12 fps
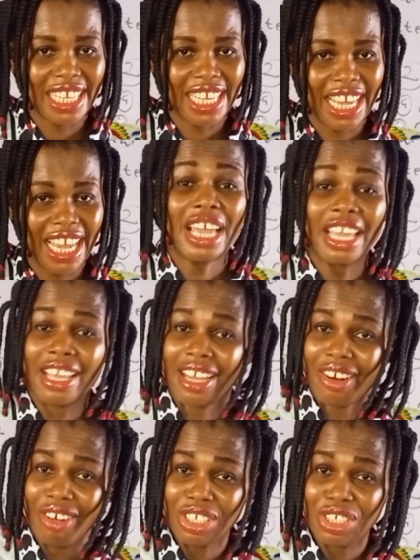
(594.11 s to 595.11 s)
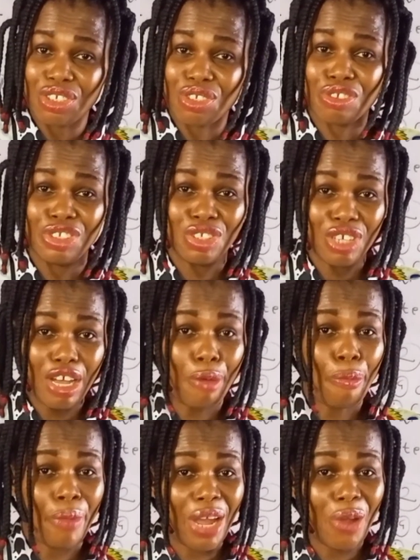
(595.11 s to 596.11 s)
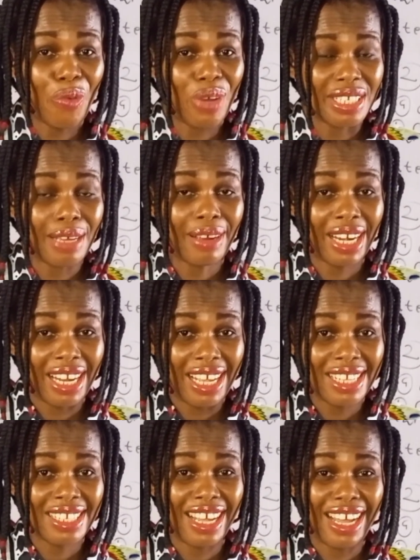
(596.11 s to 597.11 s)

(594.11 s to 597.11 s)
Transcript: Okay? So I encourage you to join my WhatsApp class